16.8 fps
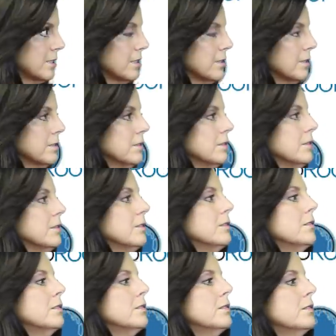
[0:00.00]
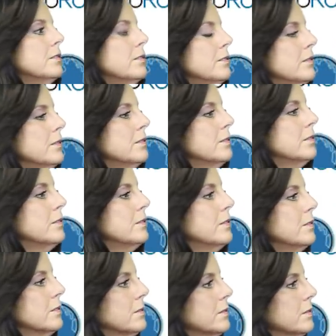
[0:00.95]

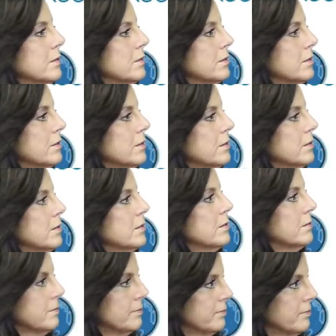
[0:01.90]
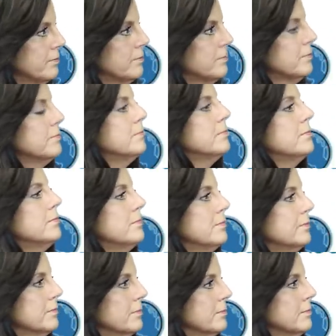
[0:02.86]

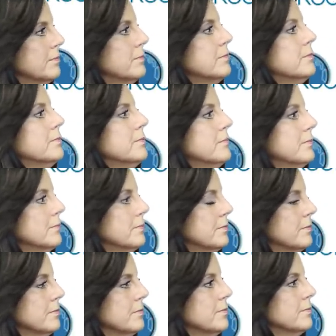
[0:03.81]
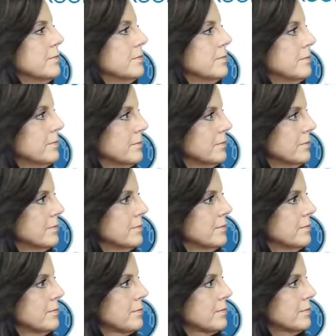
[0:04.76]

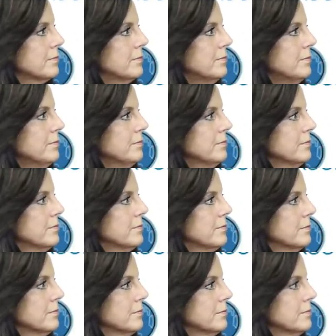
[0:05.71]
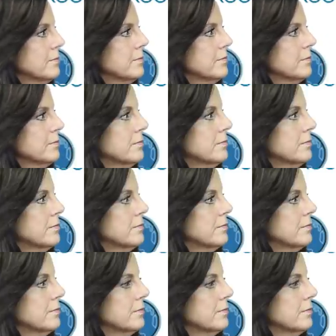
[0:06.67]
(silent)